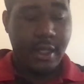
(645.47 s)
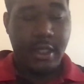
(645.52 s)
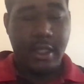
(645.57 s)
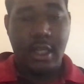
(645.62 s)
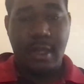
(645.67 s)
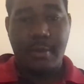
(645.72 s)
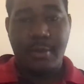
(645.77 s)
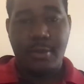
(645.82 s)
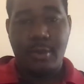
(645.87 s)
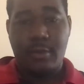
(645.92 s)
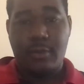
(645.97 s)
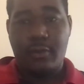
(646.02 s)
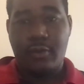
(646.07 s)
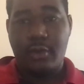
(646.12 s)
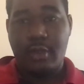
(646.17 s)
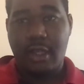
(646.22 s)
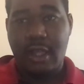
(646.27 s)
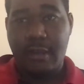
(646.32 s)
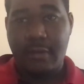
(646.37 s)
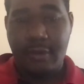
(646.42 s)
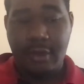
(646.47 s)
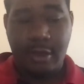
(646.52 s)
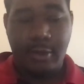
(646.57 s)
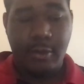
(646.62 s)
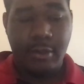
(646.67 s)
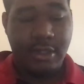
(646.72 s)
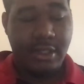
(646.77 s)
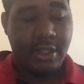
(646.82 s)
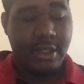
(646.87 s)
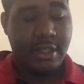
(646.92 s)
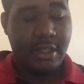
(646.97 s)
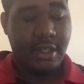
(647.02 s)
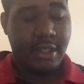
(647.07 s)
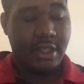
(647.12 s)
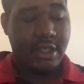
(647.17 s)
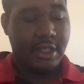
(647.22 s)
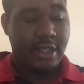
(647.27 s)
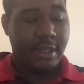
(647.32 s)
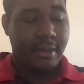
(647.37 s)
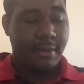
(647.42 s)
the episode 4 cliffhanger, which is
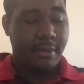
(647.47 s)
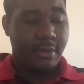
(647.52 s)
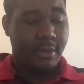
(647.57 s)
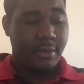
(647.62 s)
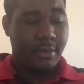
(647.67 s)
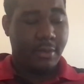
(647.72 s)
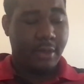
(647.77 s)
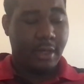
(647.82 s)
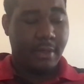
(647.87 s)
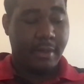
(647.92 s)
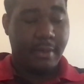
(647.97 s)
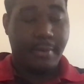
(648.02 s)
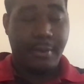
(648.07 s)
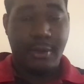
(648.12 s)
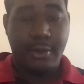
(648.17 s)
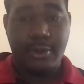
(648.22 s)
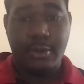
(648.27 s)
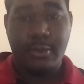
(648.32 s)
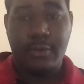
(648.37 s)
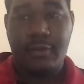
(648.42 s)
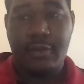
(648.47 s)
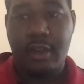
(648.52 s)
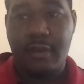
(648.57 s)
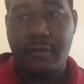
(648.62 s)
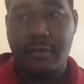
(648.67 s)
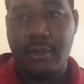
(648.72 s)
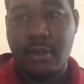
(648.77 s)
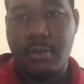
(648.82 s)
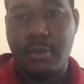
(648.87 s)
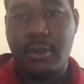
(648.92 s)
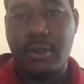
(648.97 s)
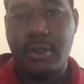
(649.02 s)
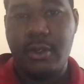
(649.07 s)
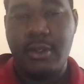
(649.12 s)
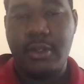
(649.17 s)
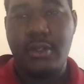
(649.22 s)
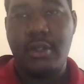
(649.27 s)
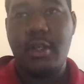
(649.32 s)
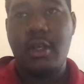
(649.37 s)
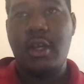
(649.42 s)
actually one of my personal favorites
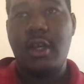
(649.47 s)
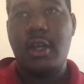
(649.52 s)
because